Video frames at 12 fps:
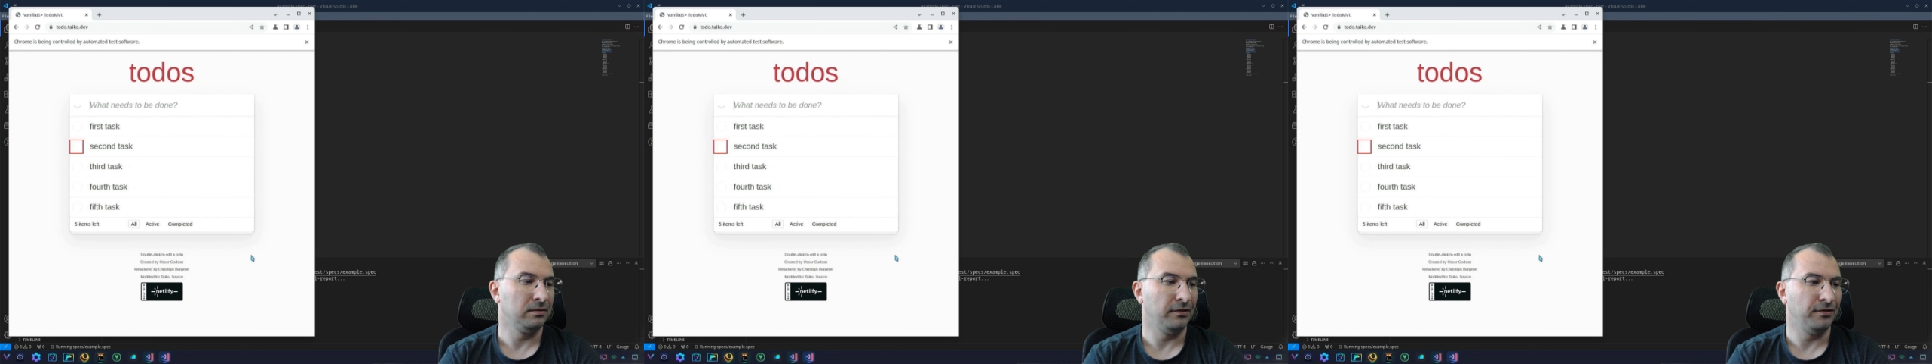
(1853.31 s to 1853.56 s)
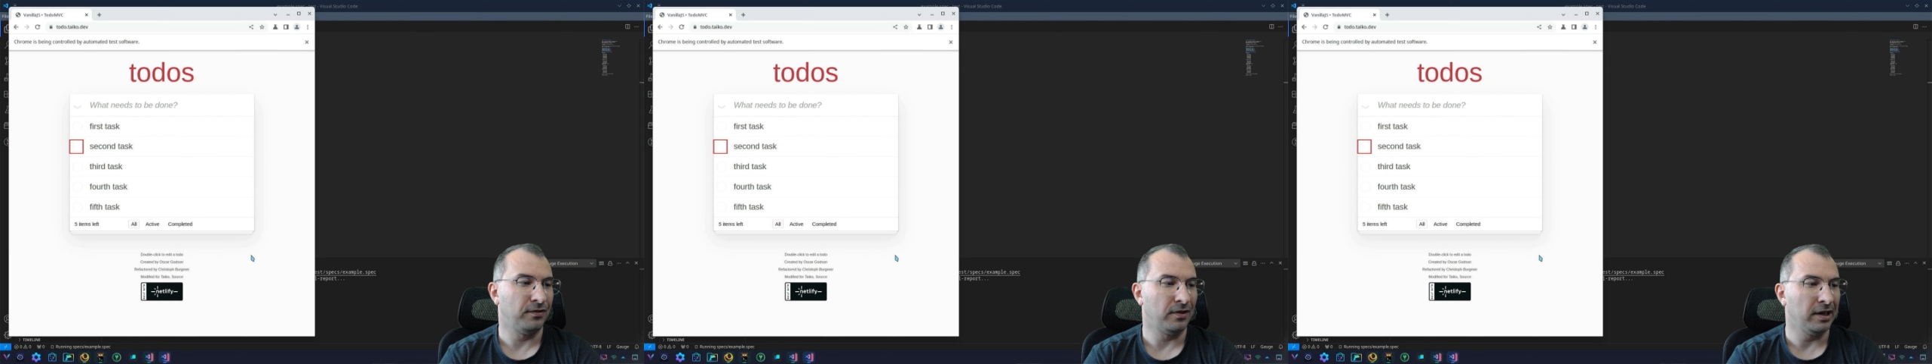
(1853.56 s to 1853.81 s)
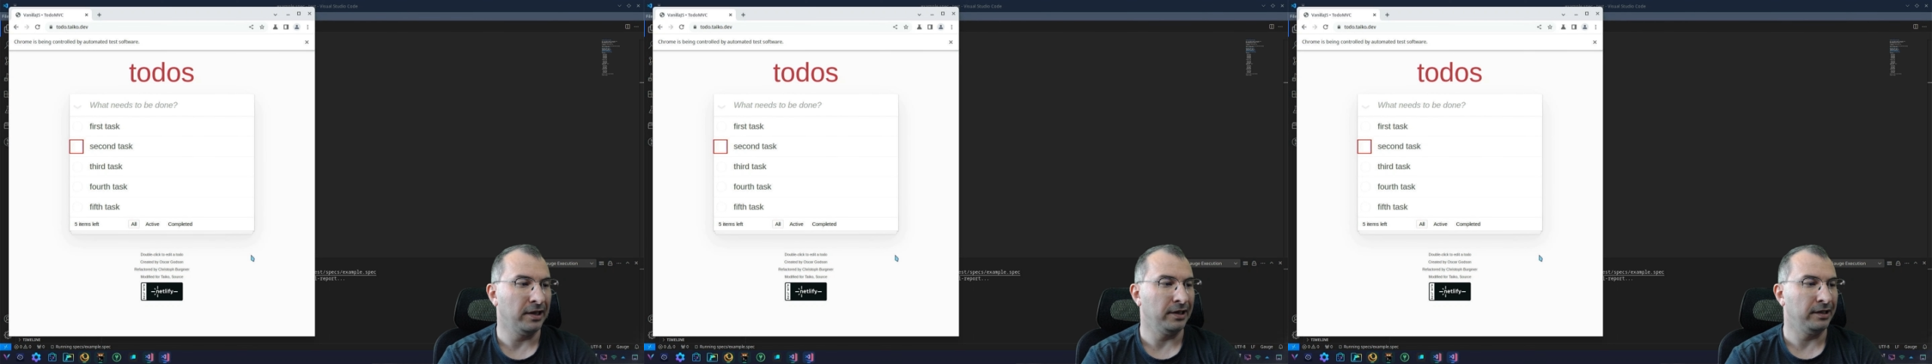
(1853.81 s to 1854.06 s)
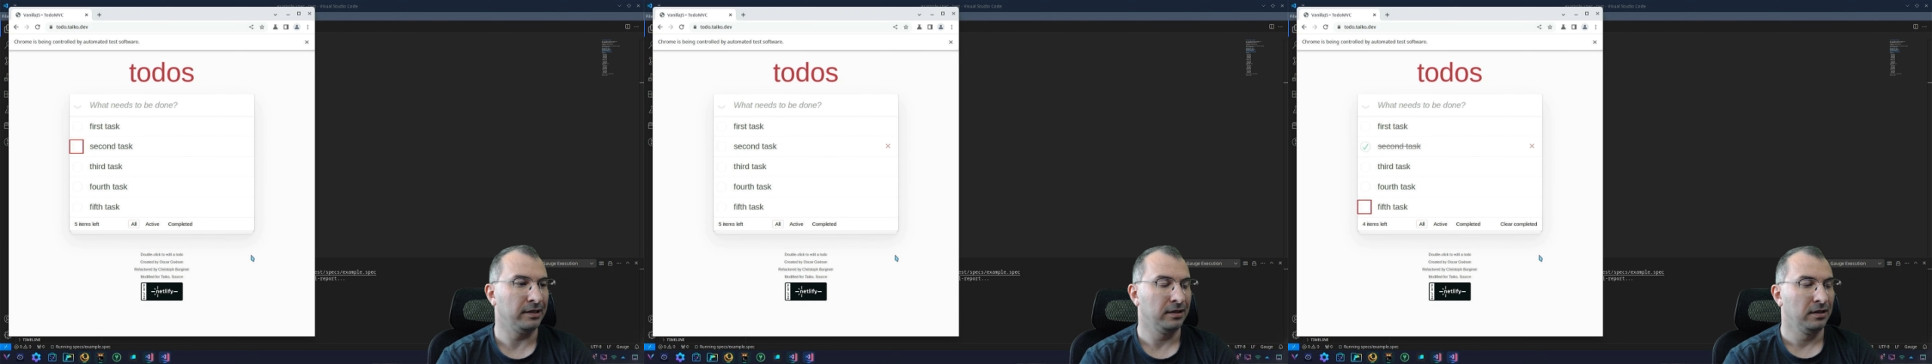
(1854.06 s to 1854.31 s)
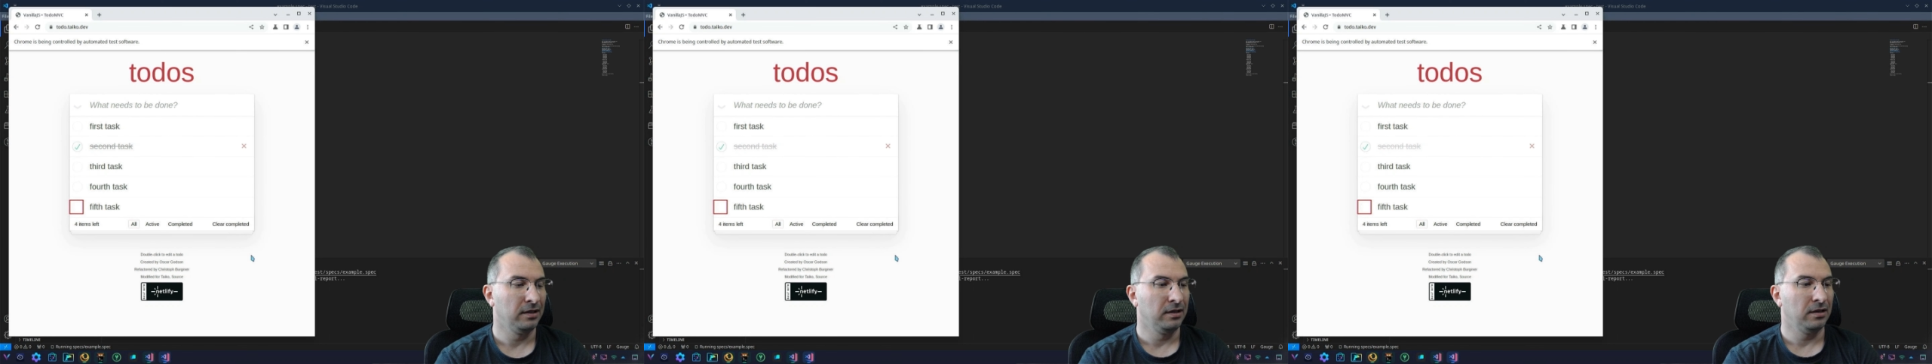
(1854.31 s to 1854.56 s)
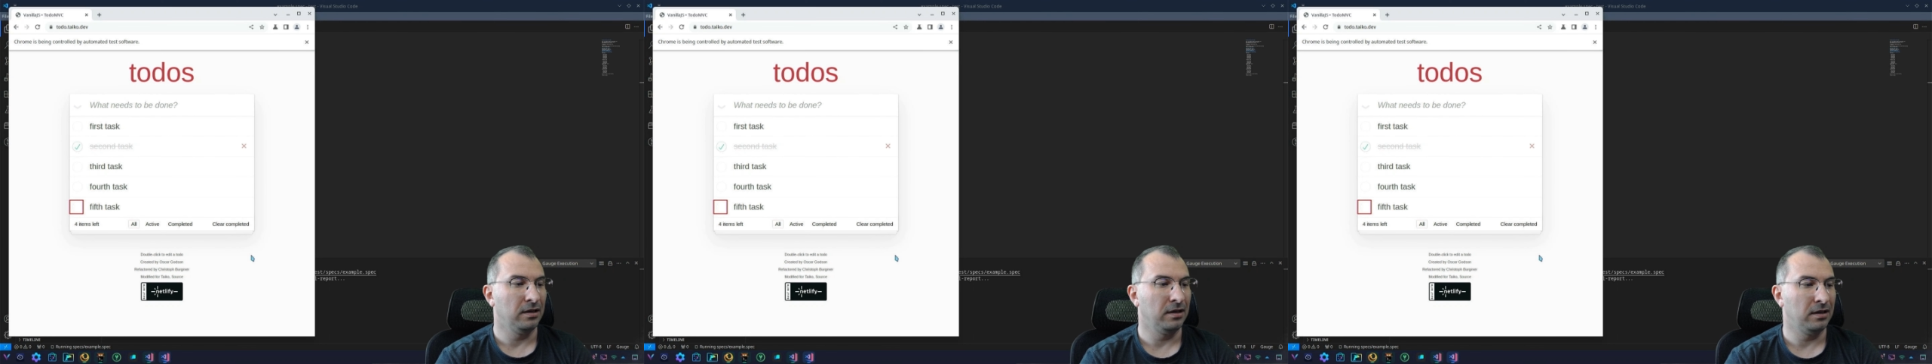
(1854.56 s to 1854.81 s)
defined
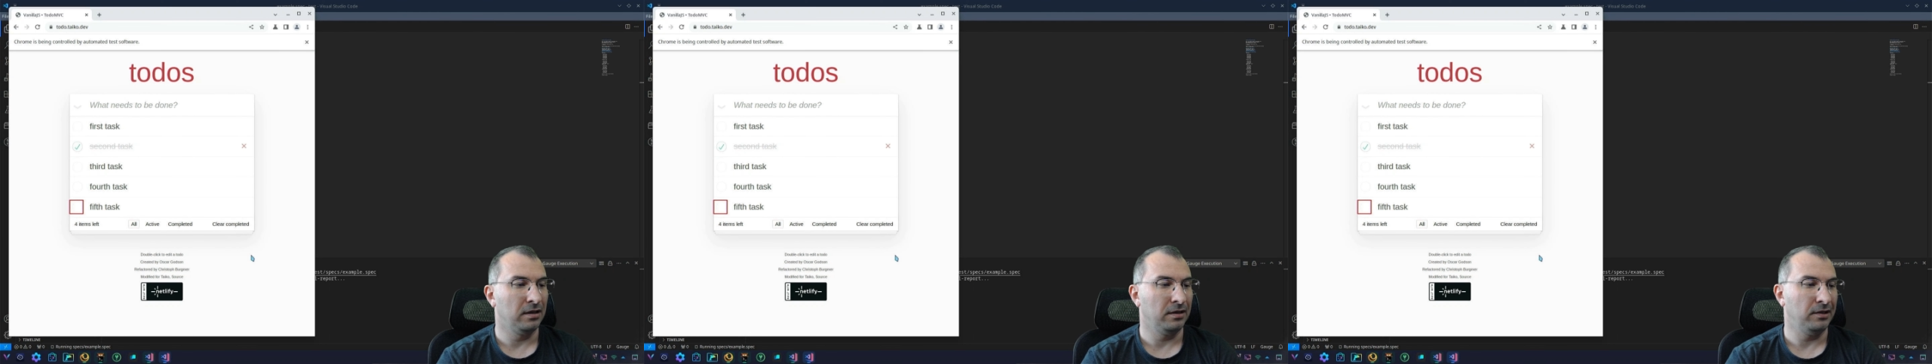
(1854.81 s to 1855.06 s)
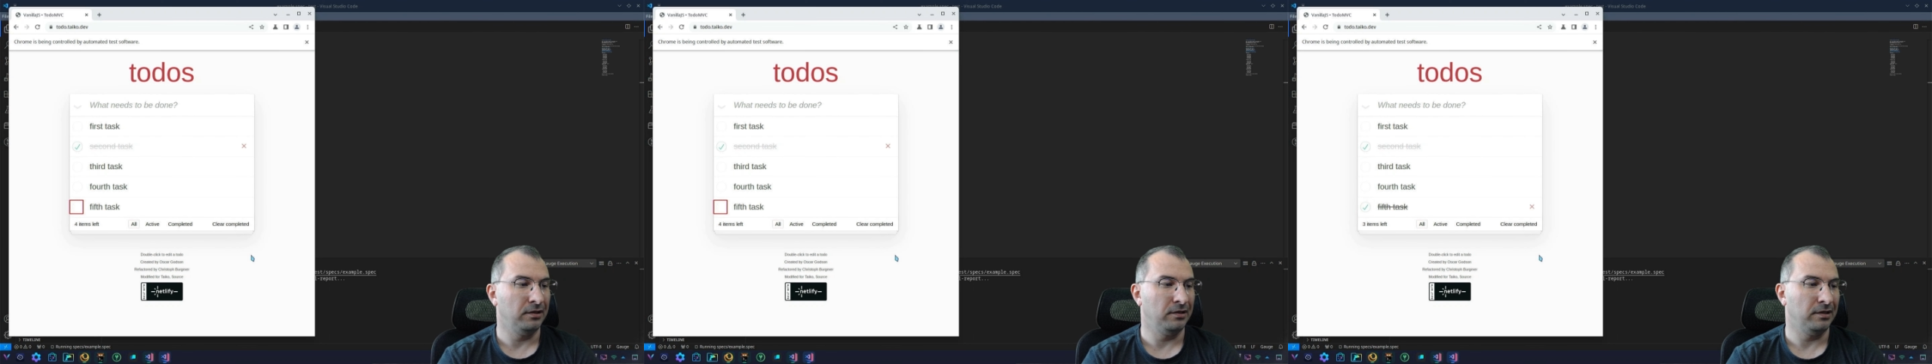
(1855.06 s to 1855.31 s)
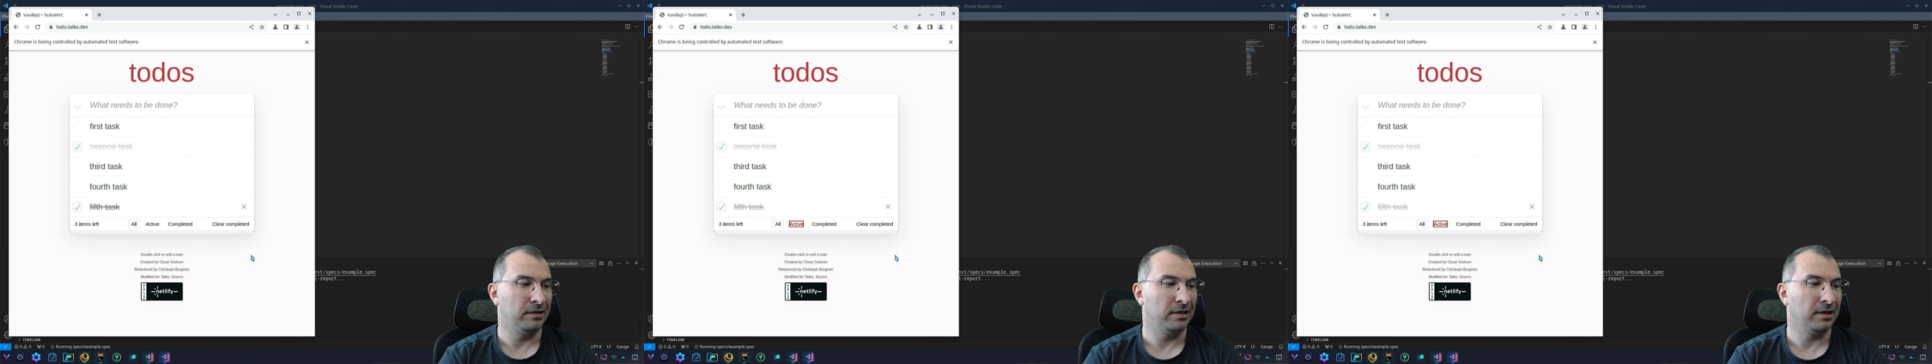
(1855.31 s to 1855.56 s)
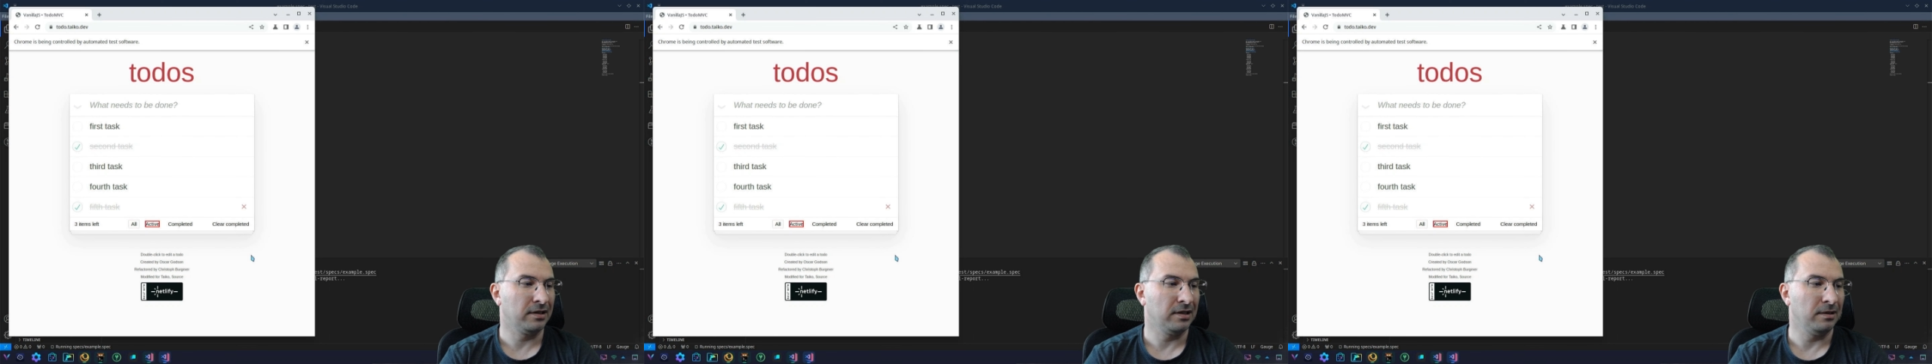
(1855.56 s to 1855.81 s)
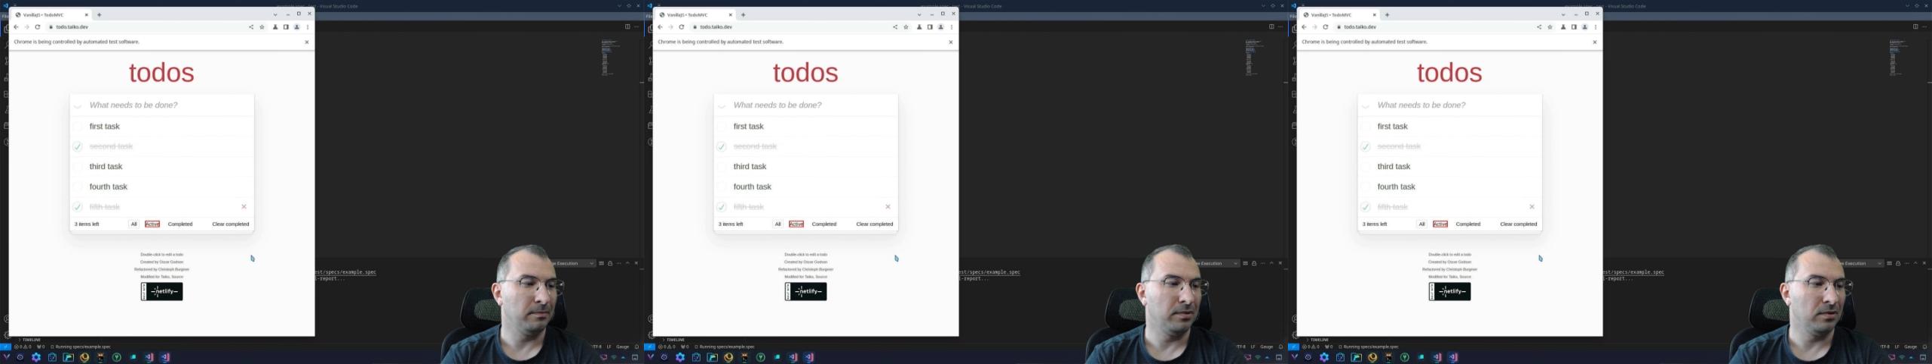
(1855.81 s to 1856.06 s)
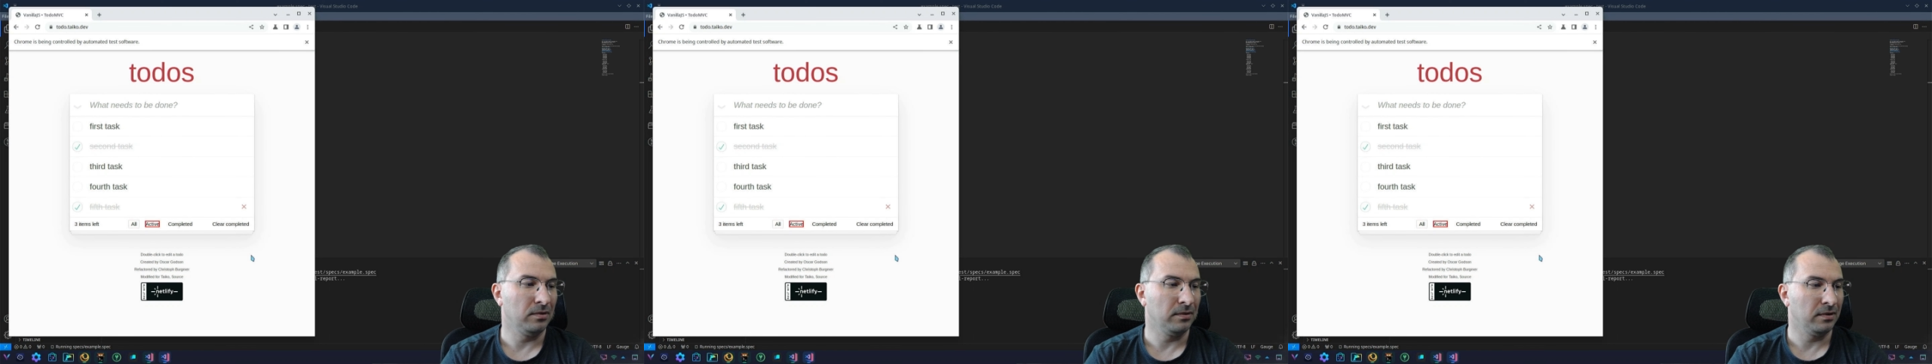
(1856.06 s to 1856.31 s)
in this
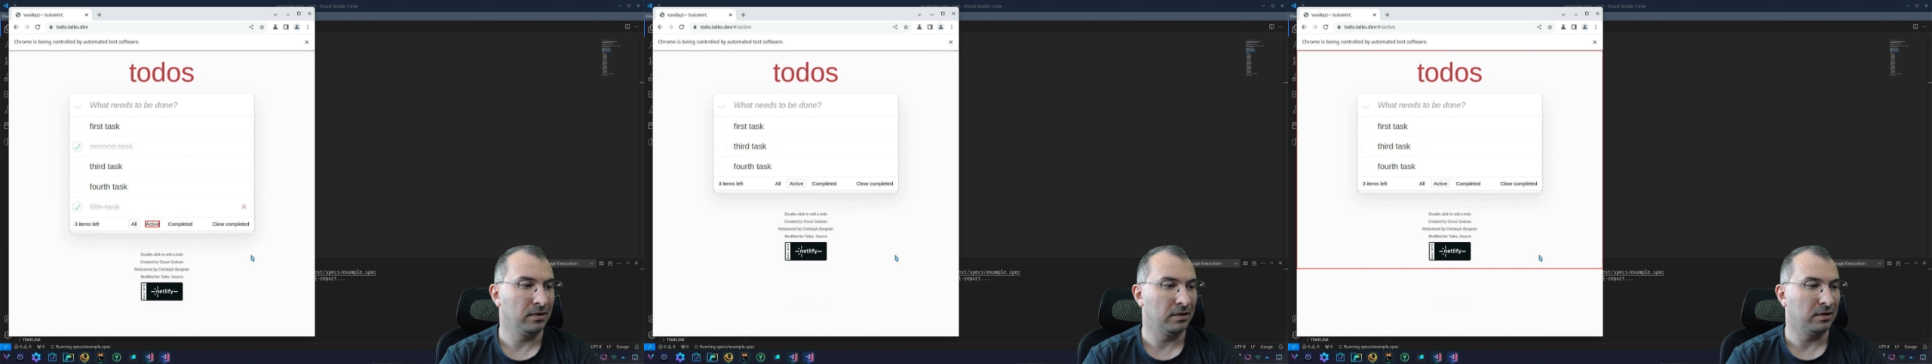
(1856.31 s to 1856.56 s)
example